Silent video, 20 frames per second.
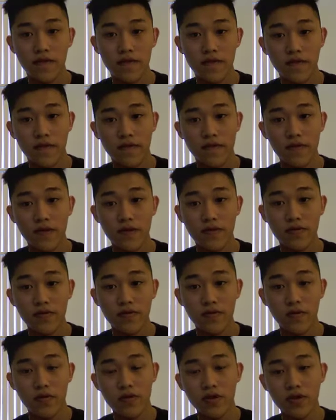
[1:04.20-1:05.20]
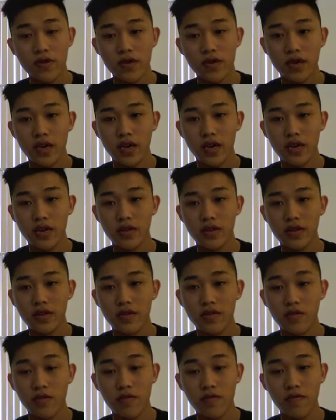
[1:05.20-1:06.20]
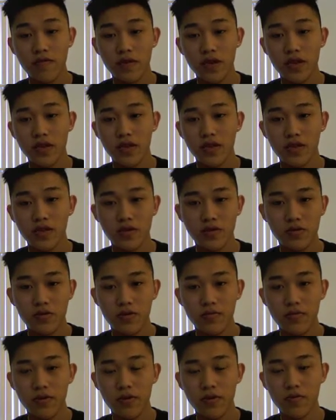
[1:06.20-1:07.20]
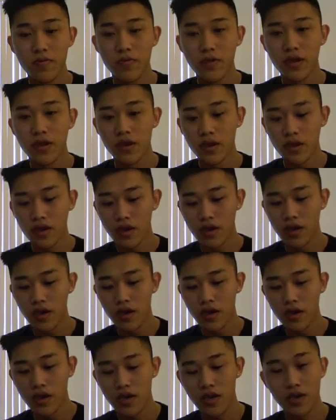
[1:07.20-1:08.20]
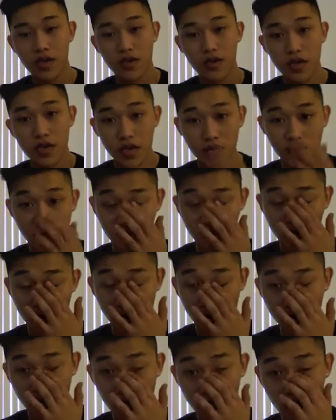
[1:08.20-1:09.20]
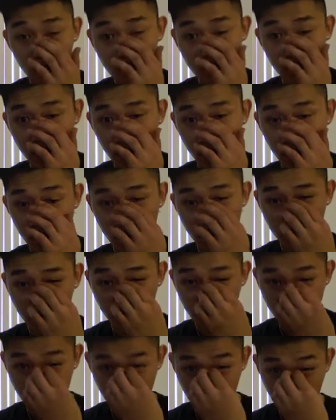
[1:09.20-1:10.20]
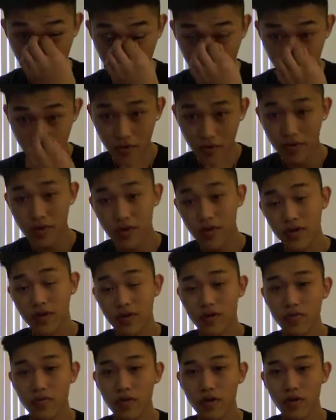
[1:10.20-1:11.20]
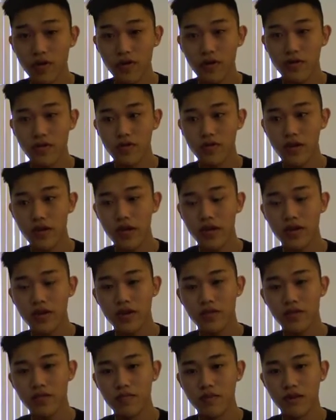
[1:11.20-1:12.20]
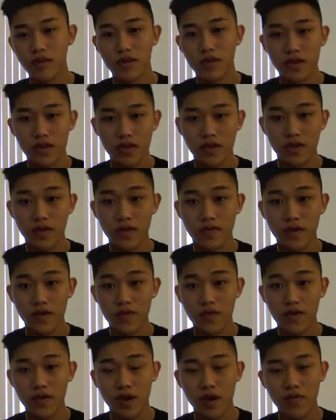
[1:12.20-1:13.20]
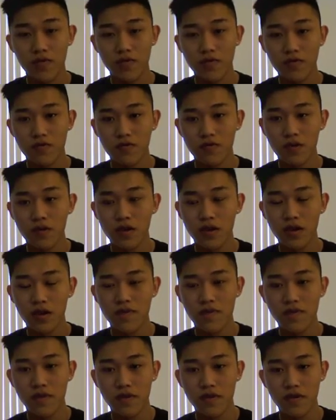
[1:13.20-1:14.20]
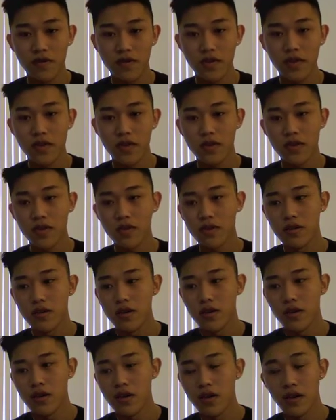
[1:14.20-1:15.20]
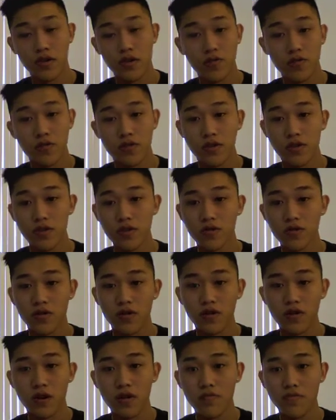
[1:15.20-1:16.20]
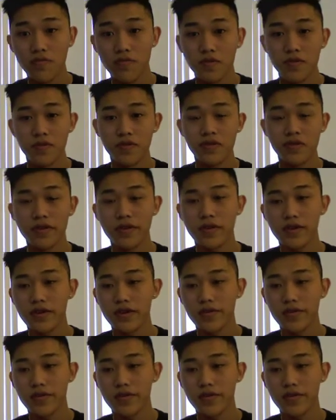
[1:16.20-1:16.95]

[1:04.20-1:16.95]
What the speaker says: from the field or to the hand, or from the hand to the graveyard. It searches out 3 different Harpy cards, which is a very important part of your deck because it's a very combo variant deck. Well, it's a 2-card combo variant deck.